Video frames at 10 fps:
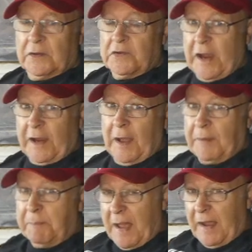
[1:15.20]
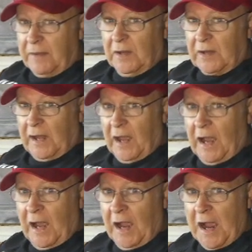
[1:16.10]
Jack up the back of your
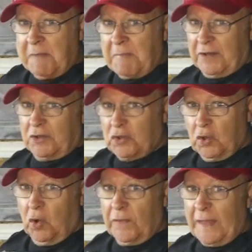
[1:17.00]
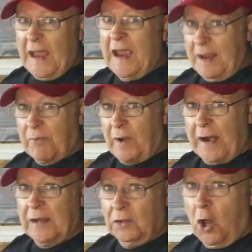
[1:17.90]
car and make sure the
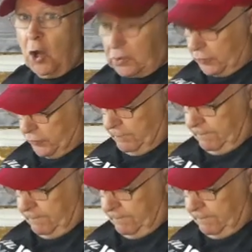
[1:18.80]
handbrake locks.